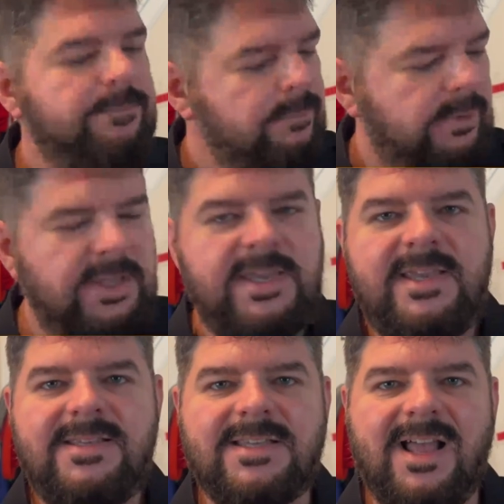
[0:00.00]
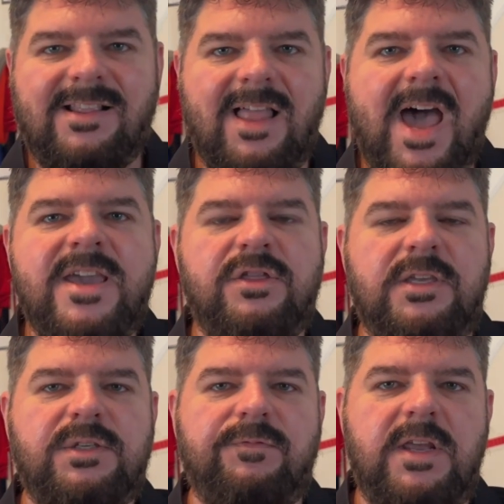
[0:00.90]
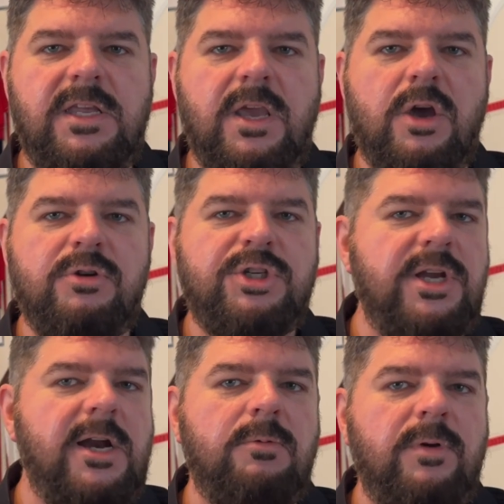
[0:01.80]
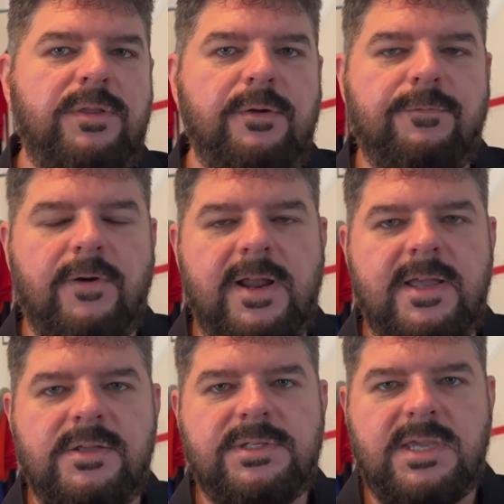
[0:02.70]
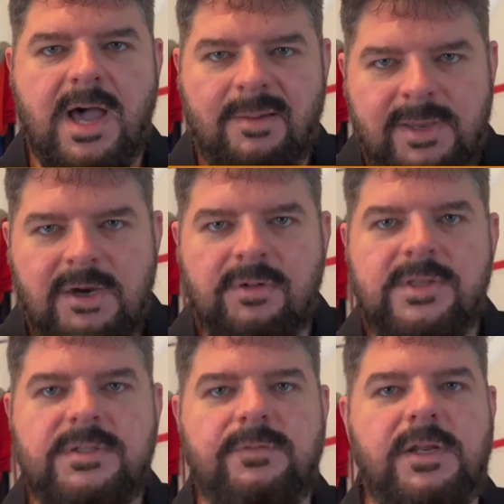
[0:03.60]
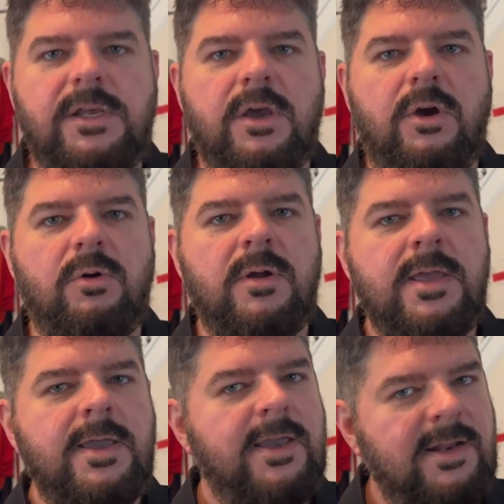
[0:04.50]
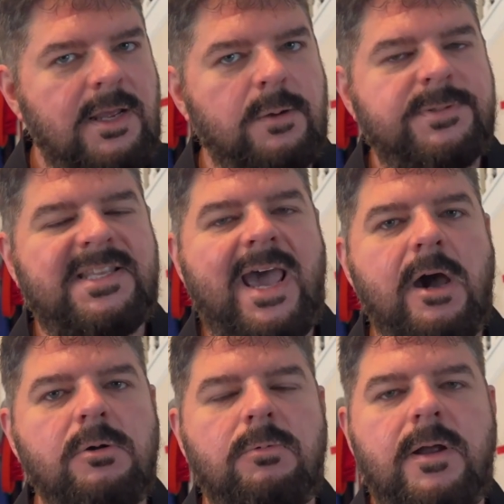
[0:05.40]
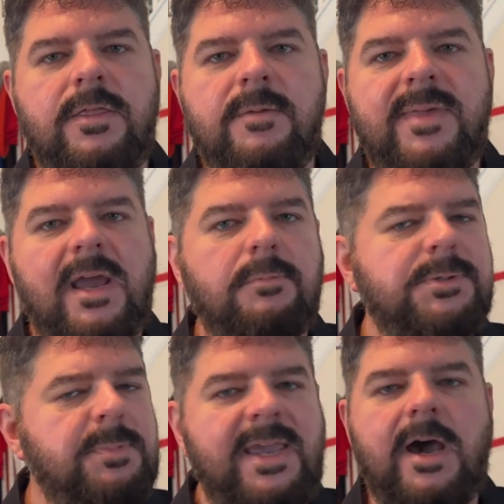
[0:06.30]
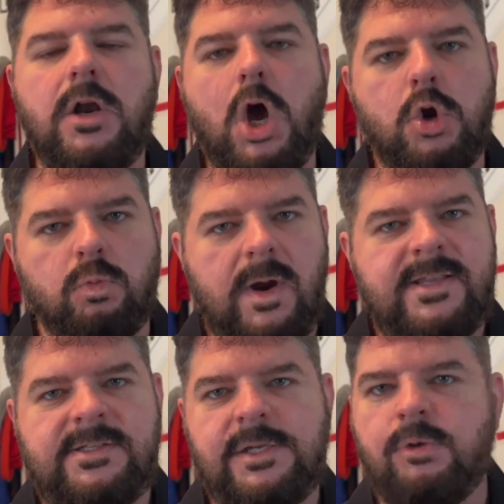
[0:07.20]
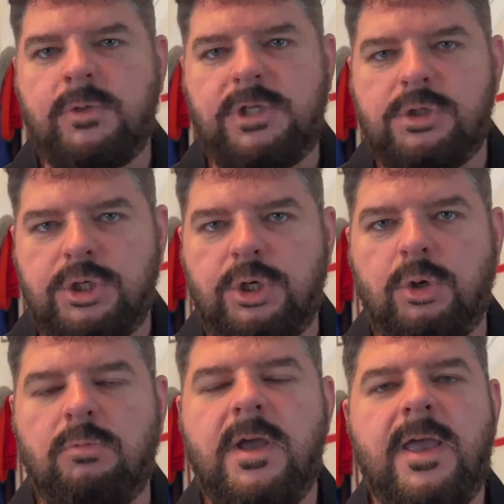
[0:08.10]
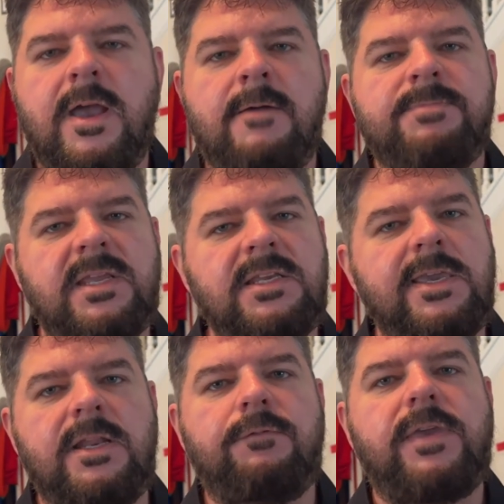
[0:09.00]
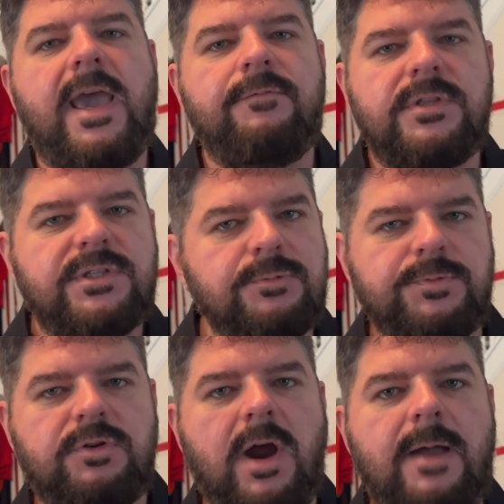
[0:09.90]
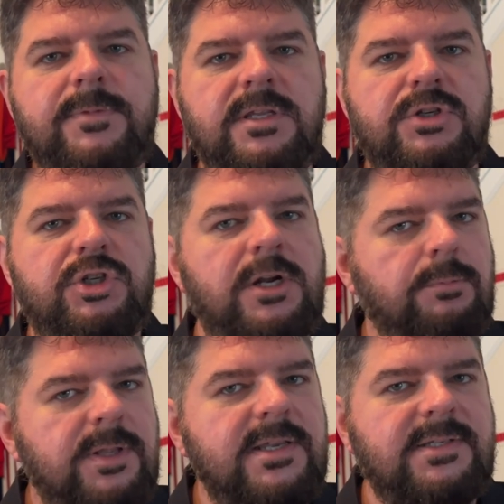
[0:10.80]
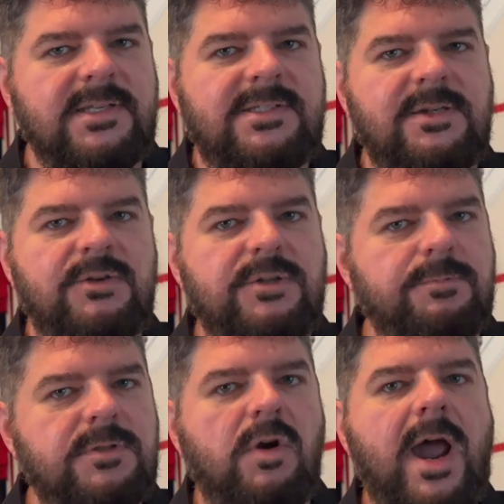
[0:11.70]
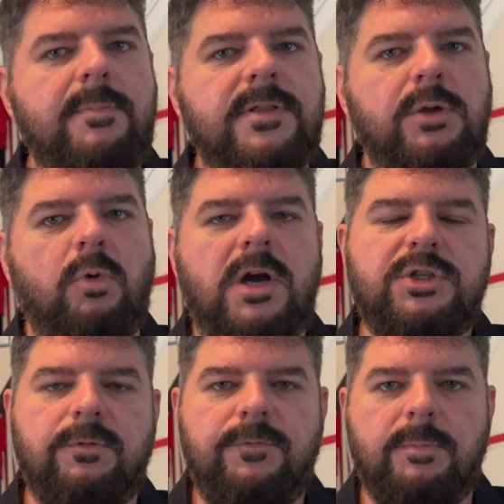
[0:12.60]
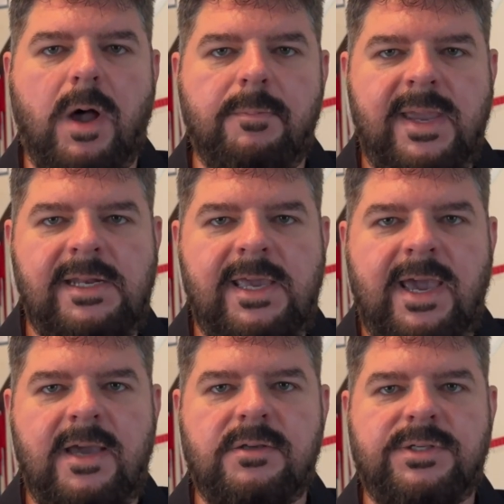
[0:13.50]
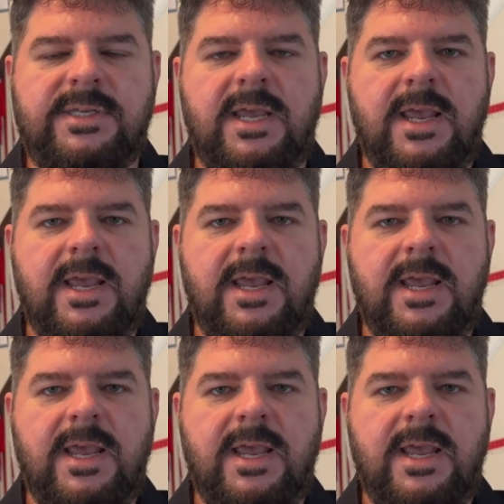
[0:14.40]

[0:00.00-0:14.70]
Please like this video, share it with your friends, comment on this video. It helps the algorithm, it helps me out a great deal when you do. And again, if you haven't subscribed to this channel, please consider subscribing to Washington Football Maniacs.